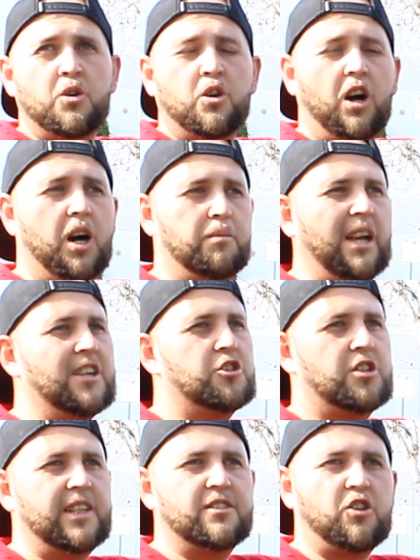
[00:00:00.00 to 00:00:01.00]
That
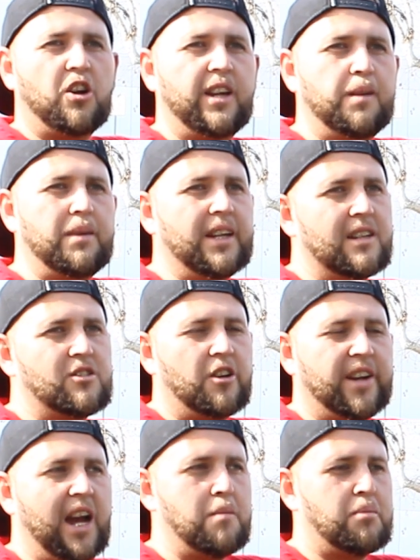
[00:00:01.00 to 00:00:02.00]
usually is our limit. That's our
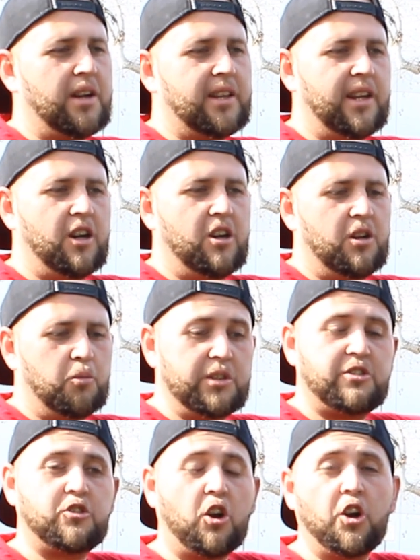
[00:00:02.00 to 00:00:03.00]
cap right there. We
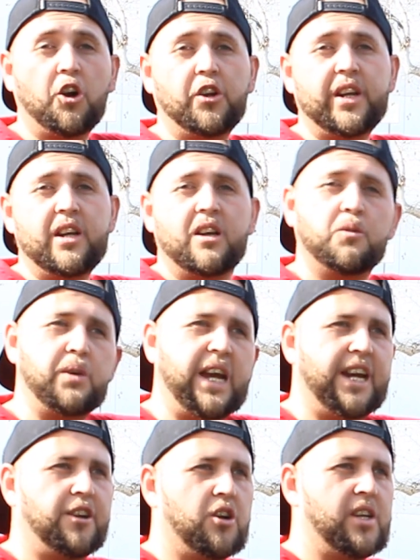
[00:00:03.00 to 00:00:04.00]
start early and we
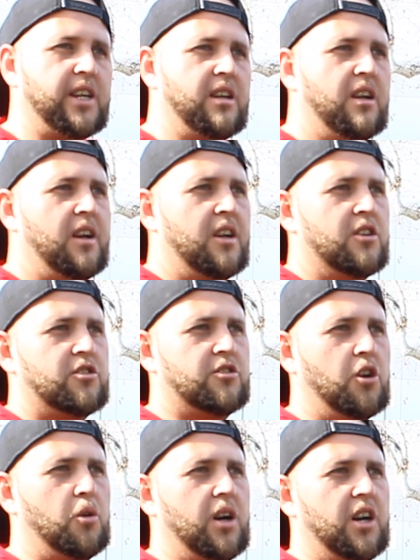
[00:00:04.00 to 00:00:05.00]
end early.
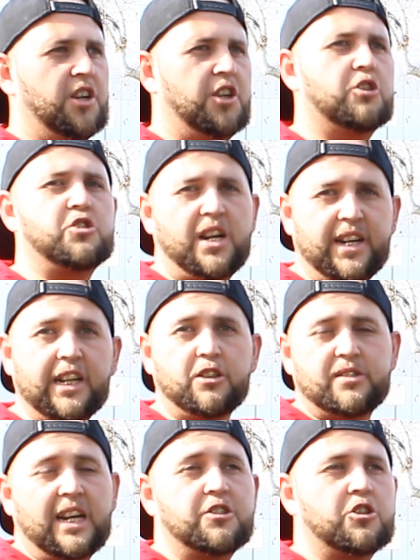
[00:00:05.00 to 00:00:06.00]
So try to get
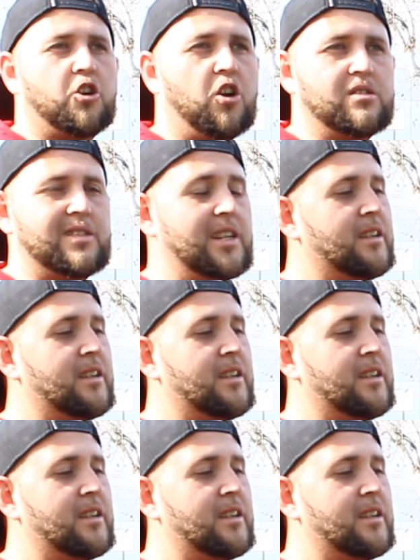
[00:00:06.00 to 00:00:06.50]
those extra cars in,